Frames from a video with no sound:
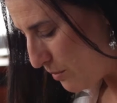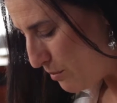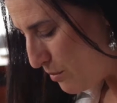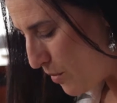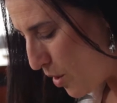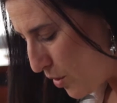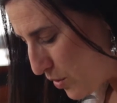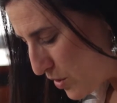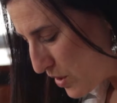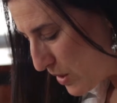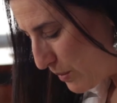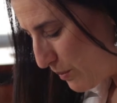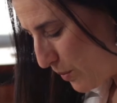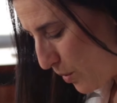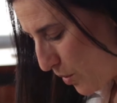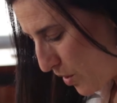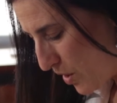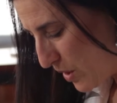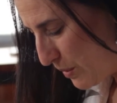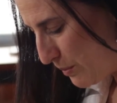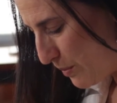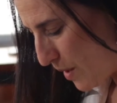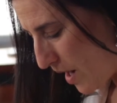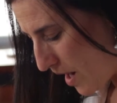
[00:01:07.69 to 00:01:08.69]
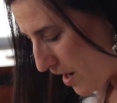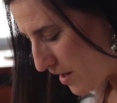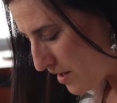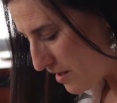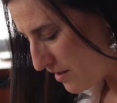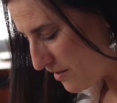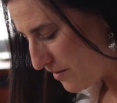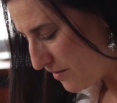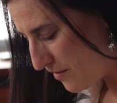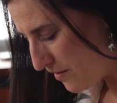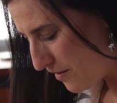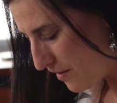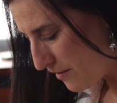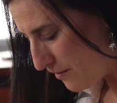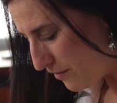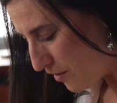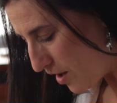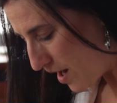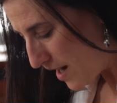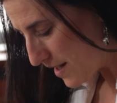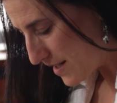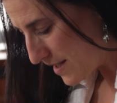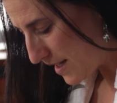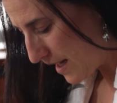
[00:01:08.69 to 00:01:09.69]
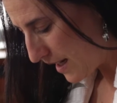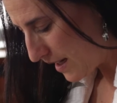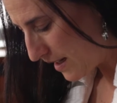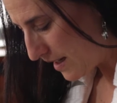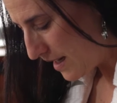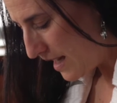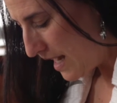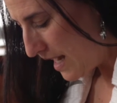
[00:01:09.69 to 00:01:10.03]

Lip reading: The most important part of flossing